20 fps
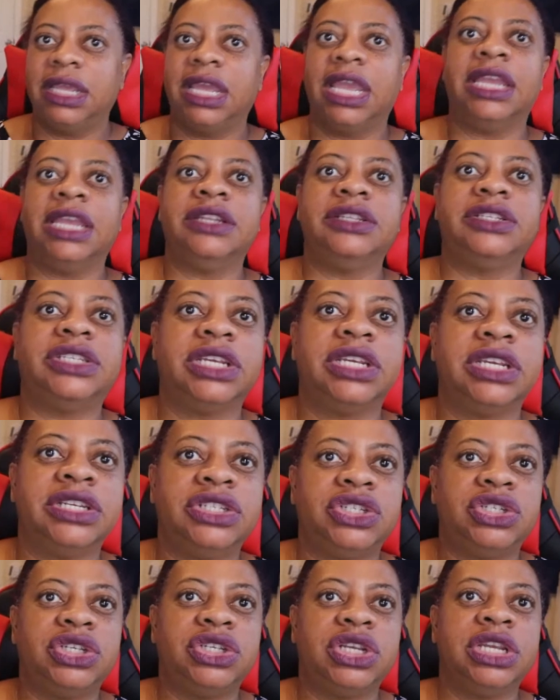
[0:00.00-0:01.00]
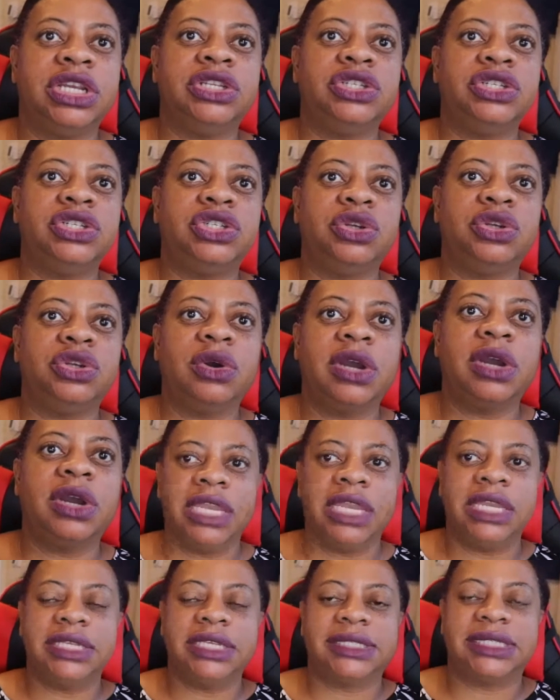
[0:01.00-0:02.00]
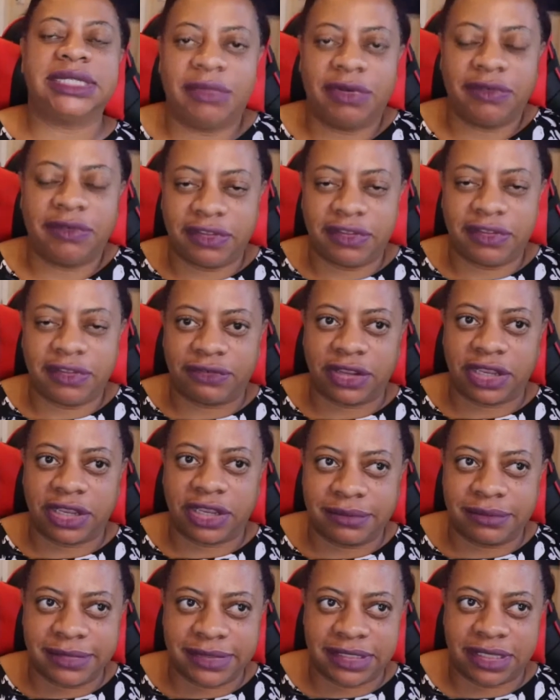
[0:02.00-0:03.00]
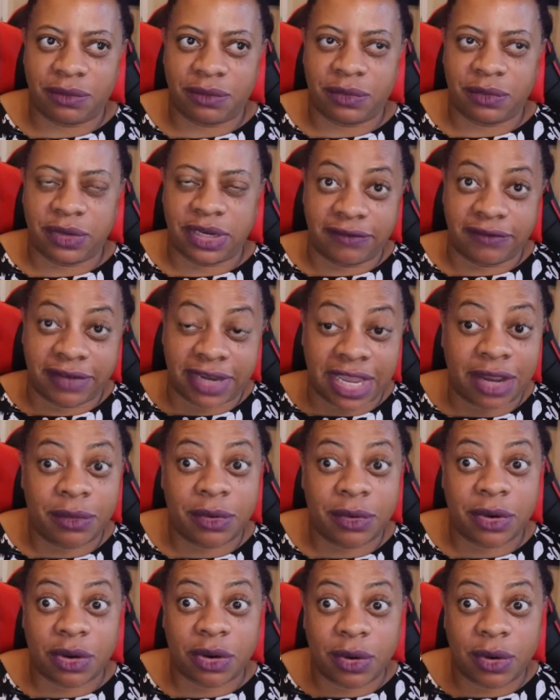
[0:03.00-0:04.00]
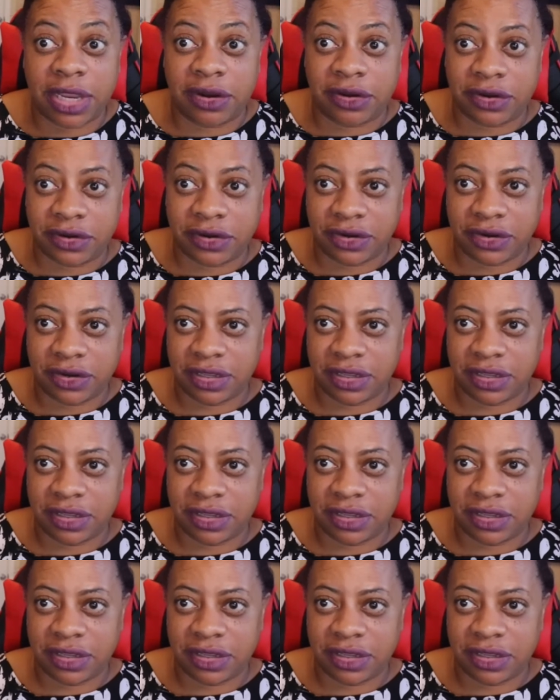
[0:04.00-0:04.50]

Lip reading: and to enjoy some of the freedoms that we have now acquired.